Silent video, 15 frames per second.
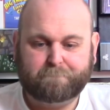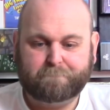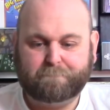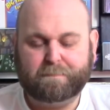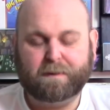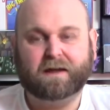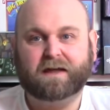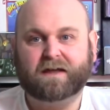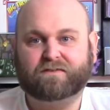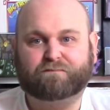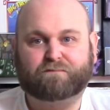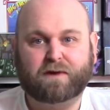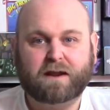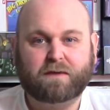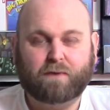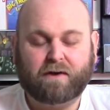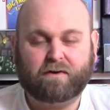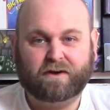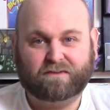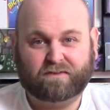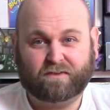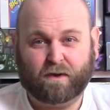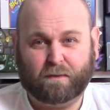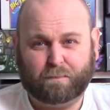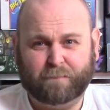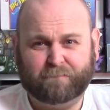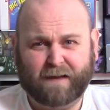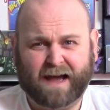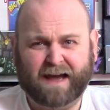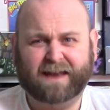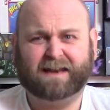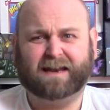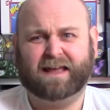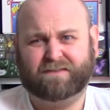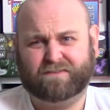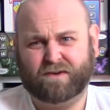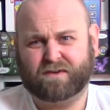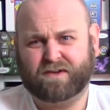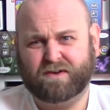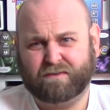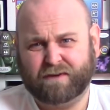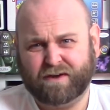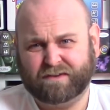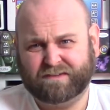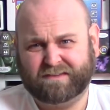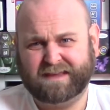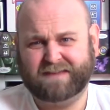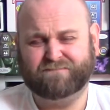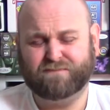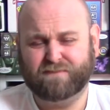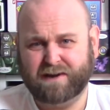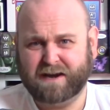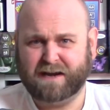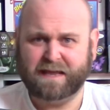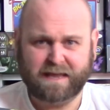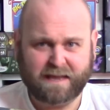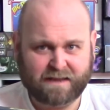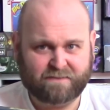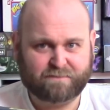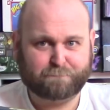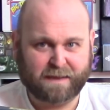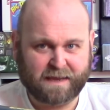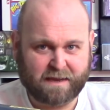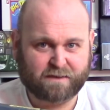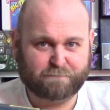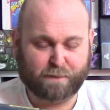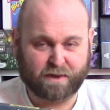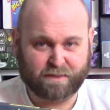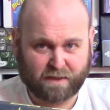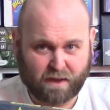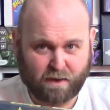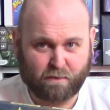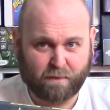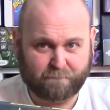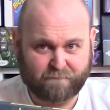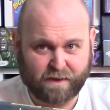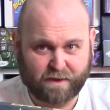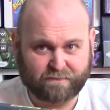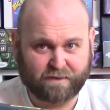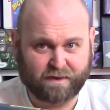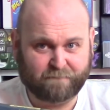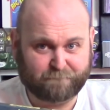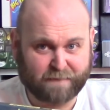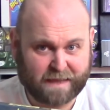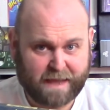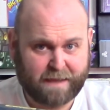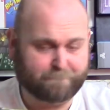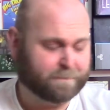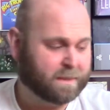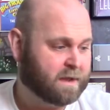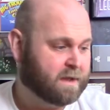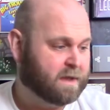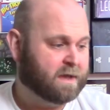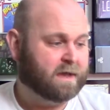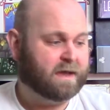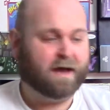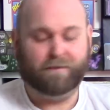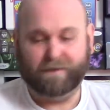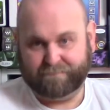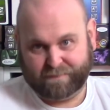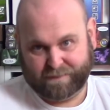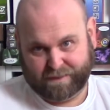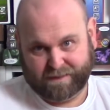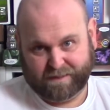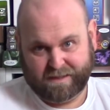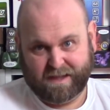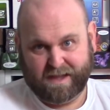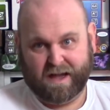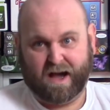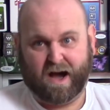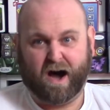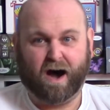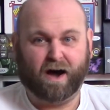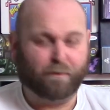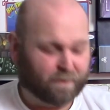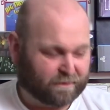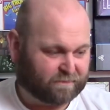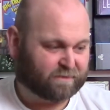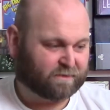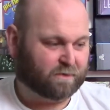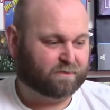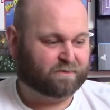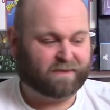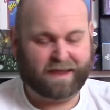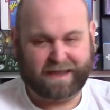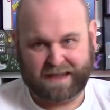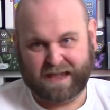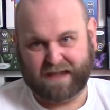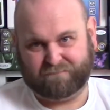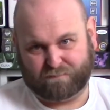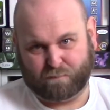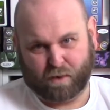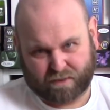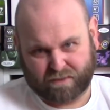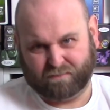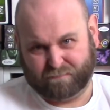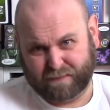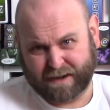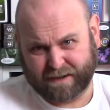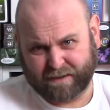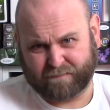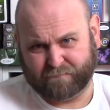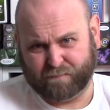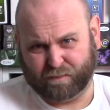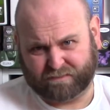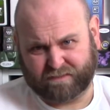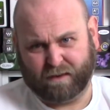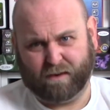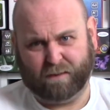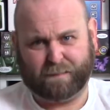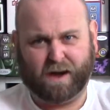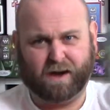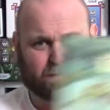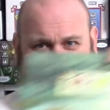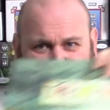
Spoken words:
But it's really where I'd stop with that, unless your curiosity really is piqued by the co-op version of the game. However, I would still say if what you're really looking for is co-op, I would